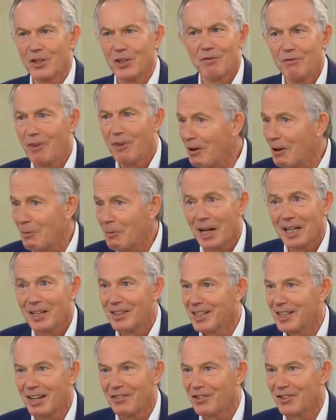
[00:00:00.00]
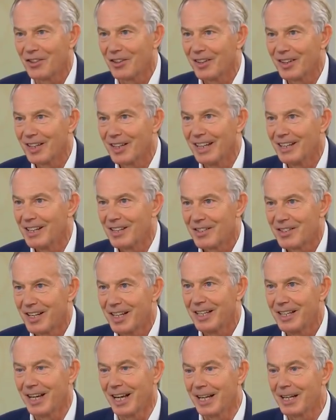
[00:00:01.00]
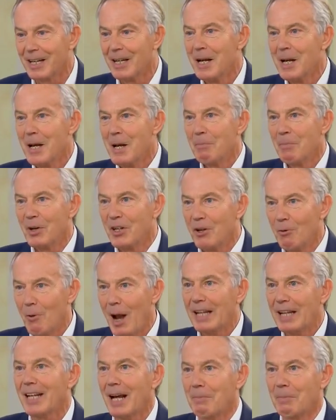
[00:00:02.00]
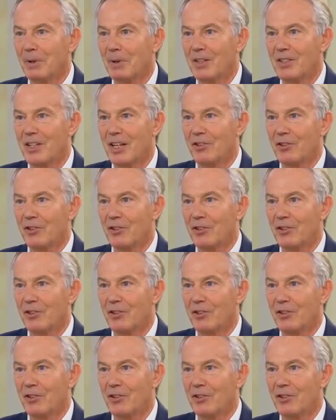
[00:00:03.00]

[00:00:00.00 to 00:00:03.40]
which is very well intentioned in its thinking, but you end up in a